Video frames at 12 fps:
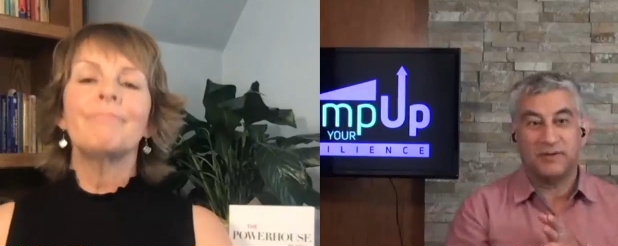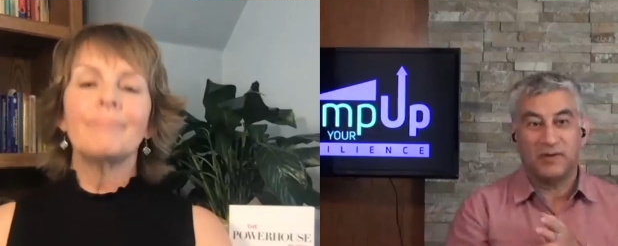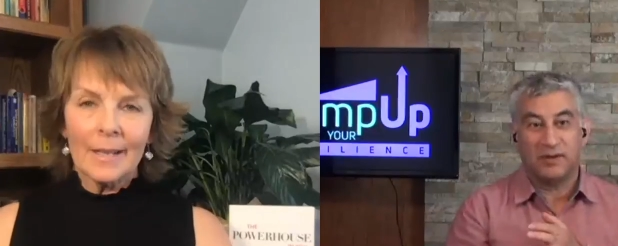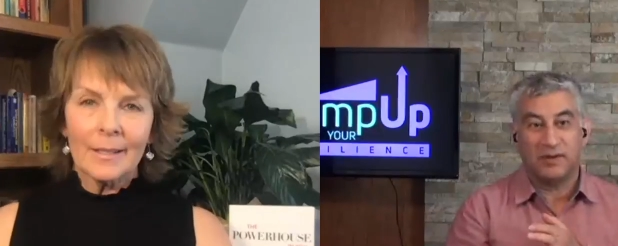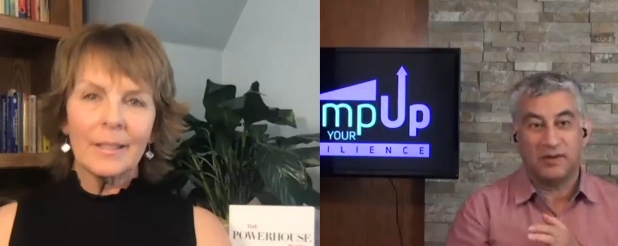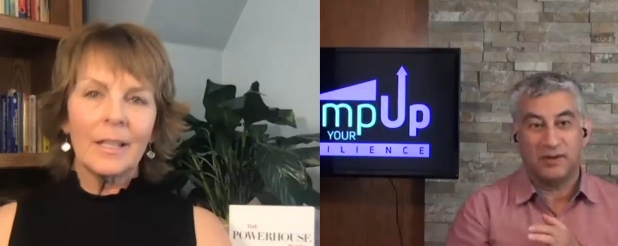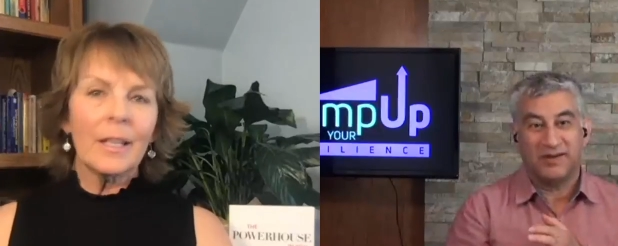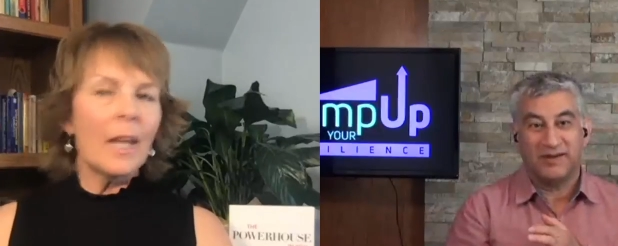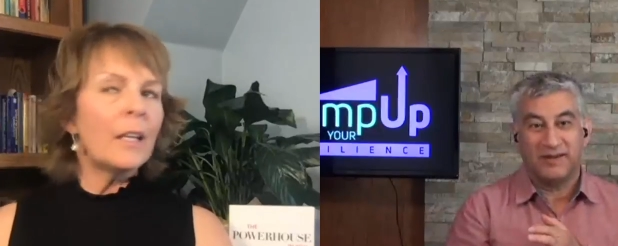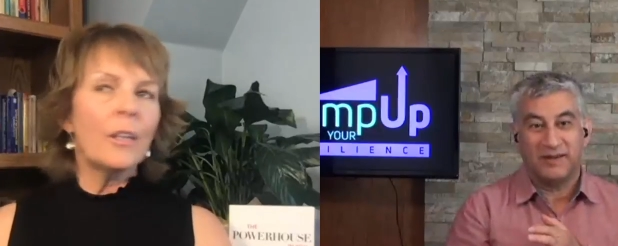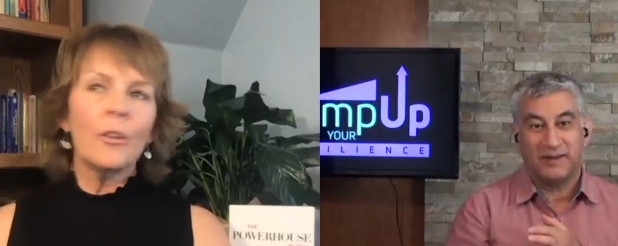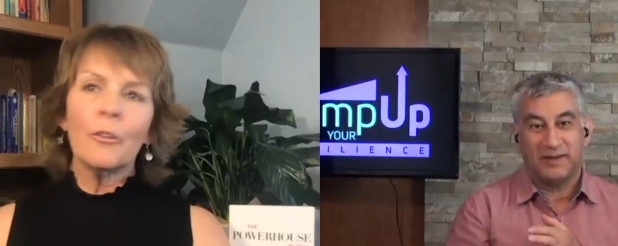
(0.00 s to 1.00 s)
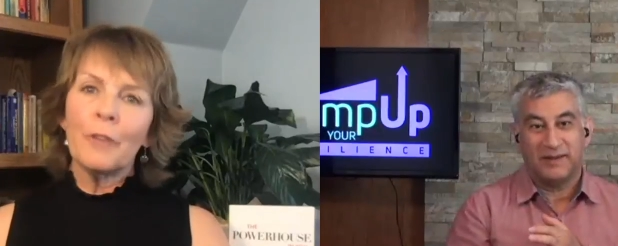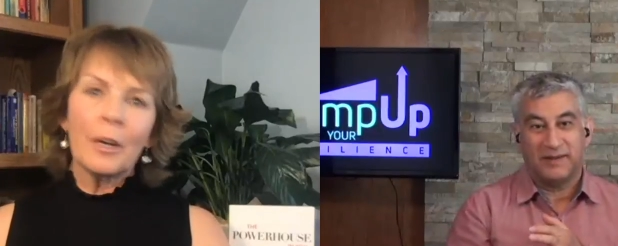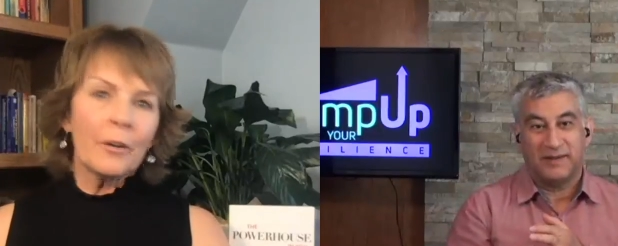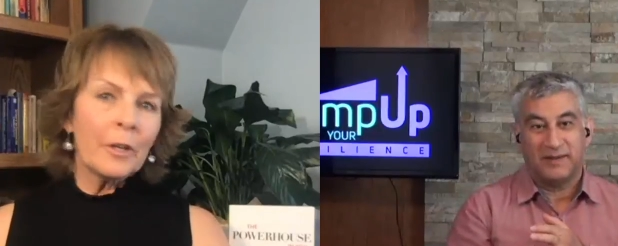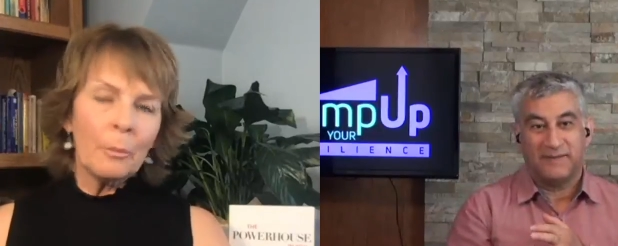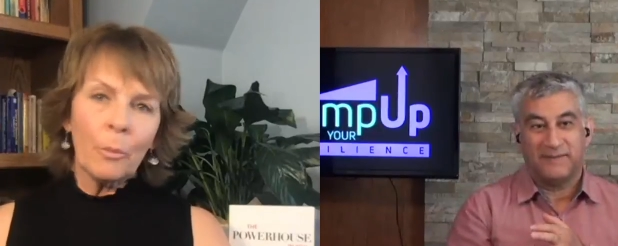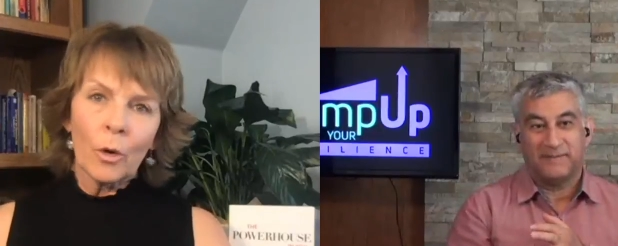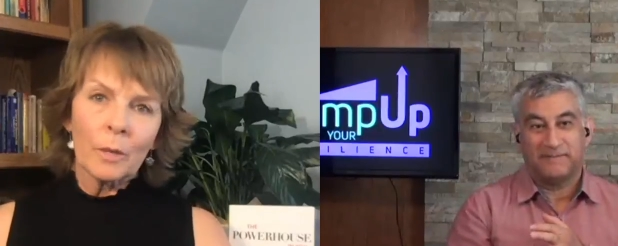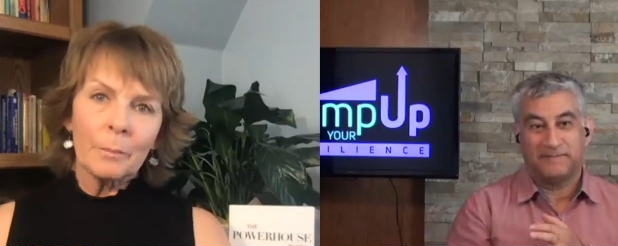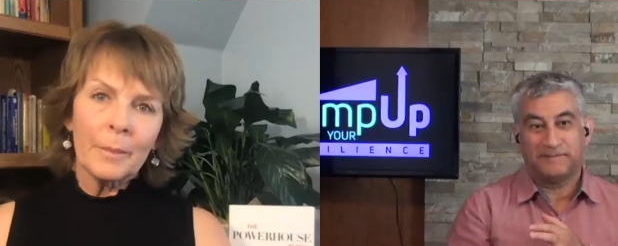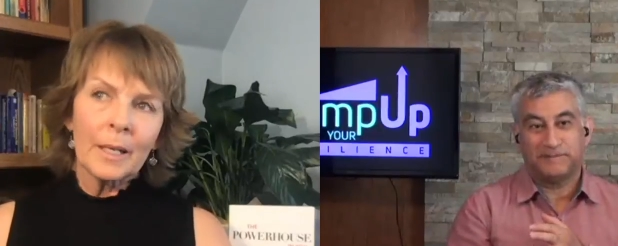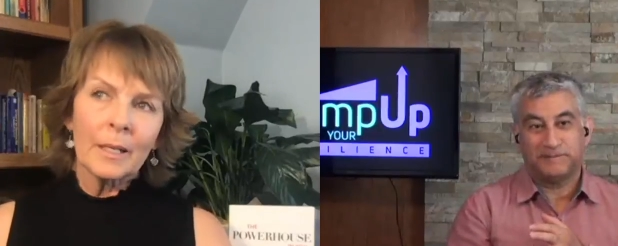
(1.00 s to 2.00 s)
Speaker 1: Yes, and they're very
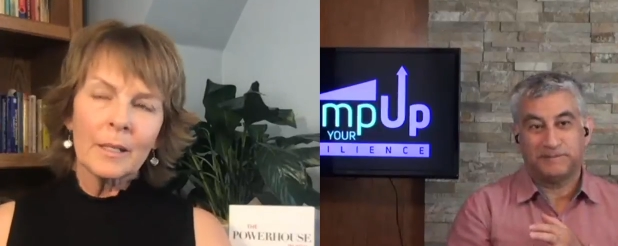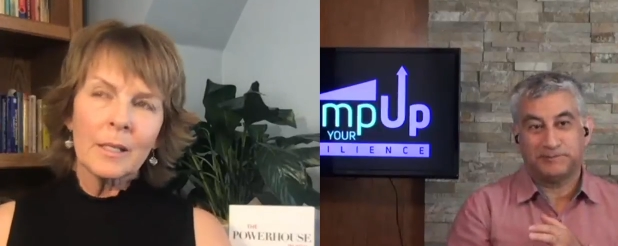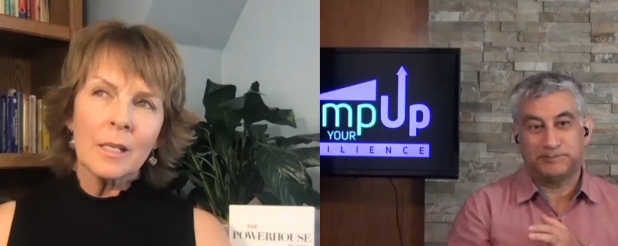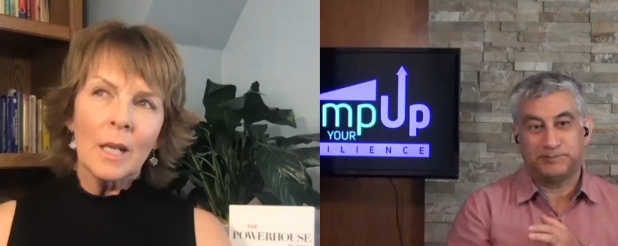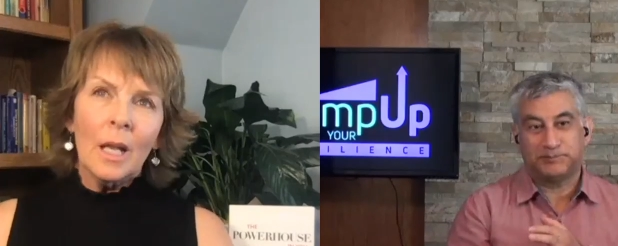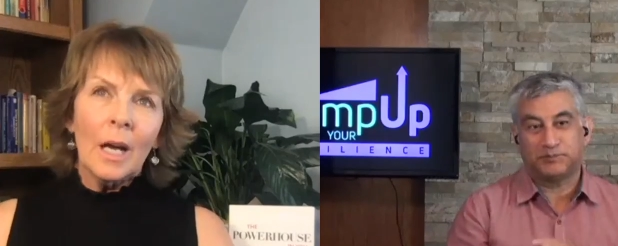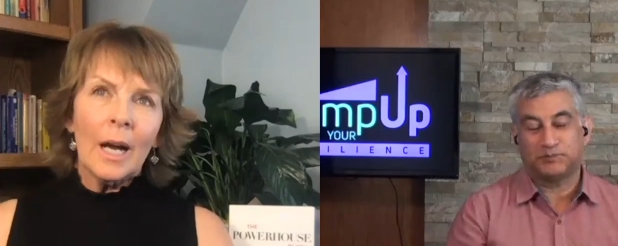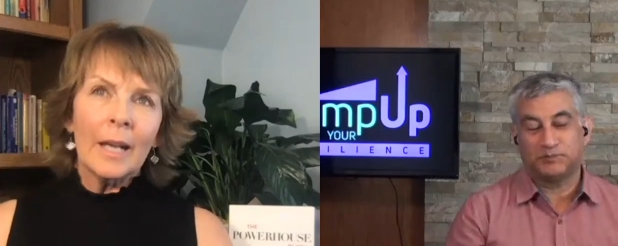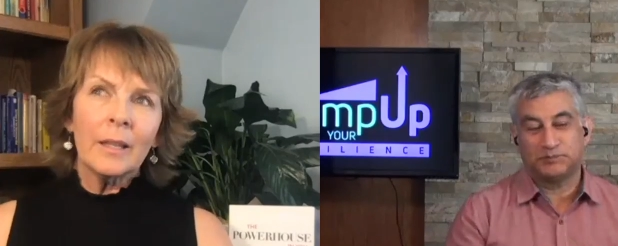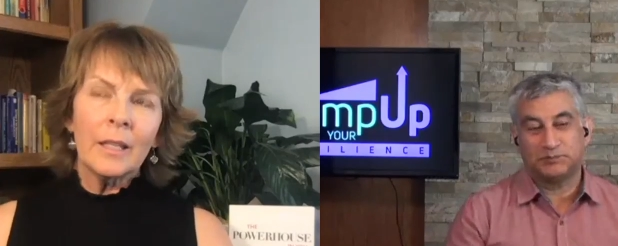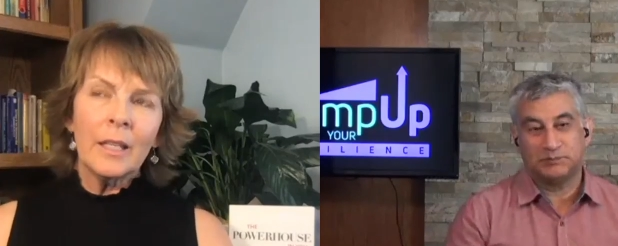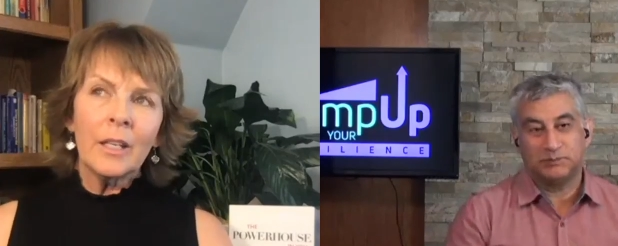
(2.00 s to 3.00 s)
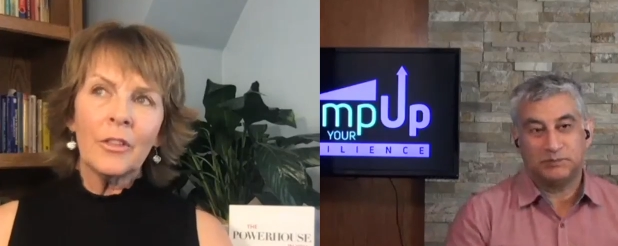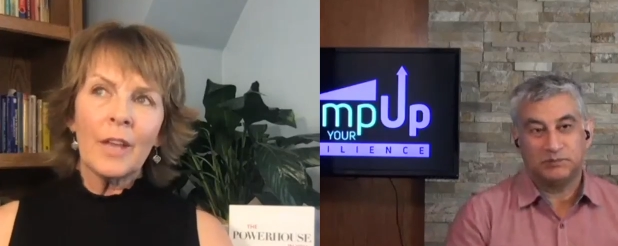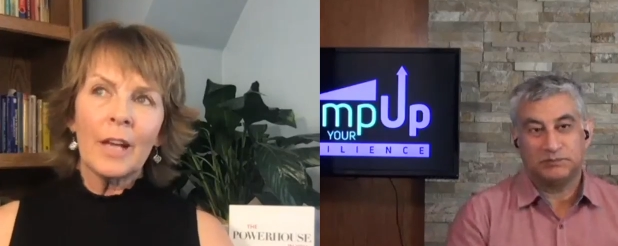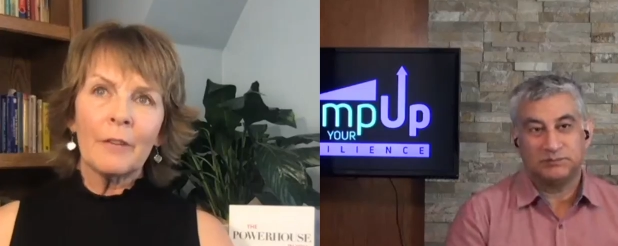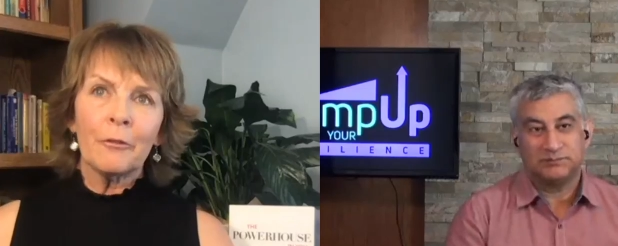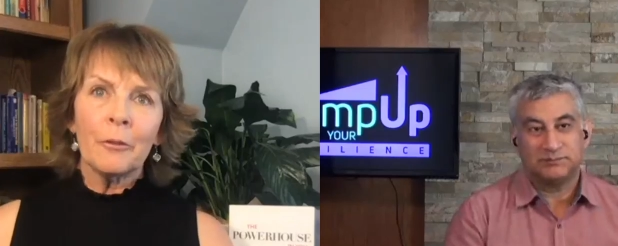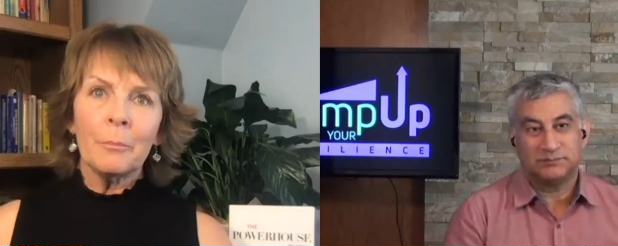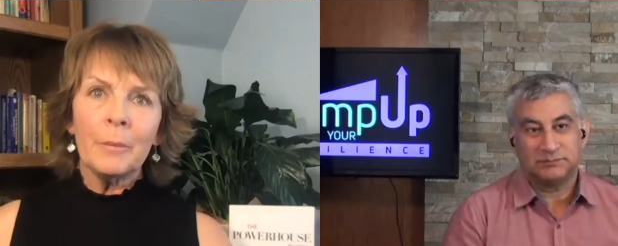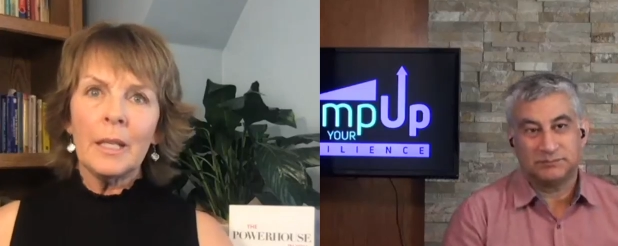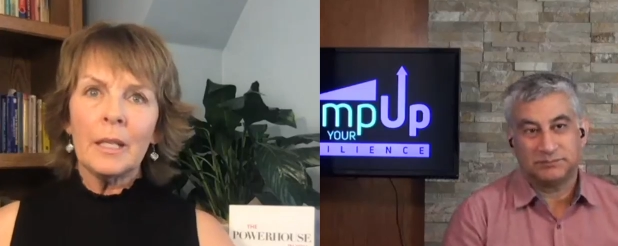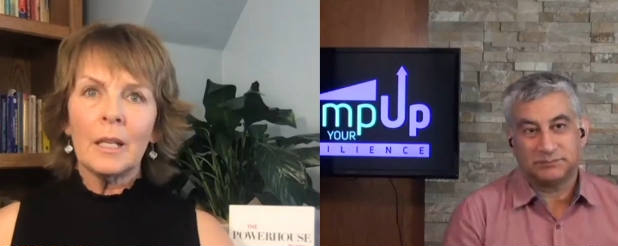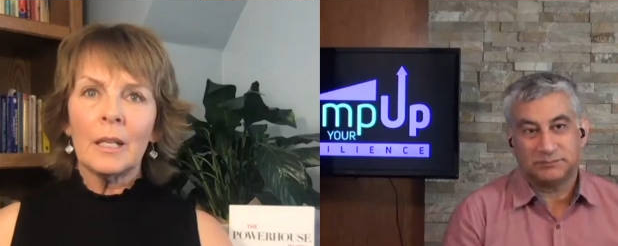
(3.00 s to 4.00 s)
important because I think for
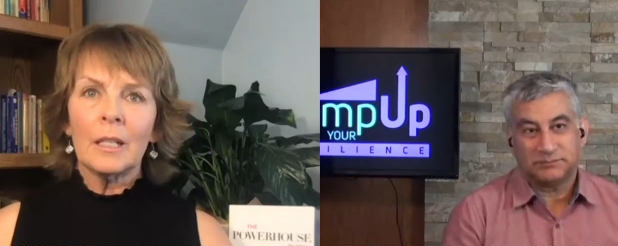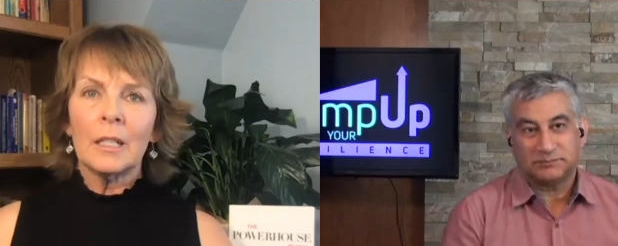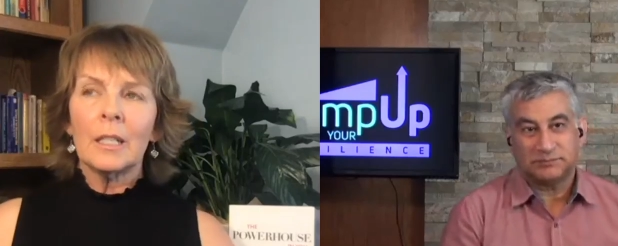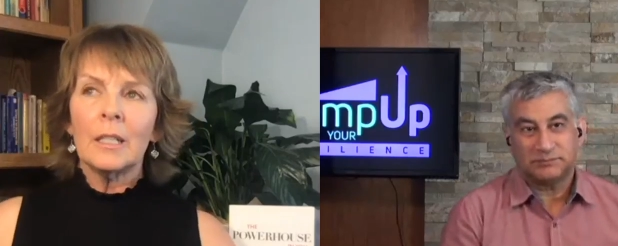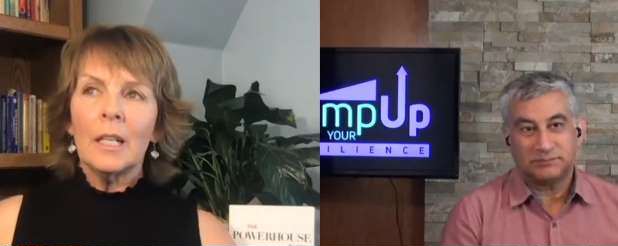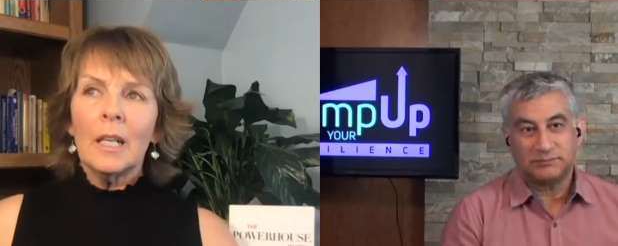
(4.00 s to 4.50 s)
me, uh,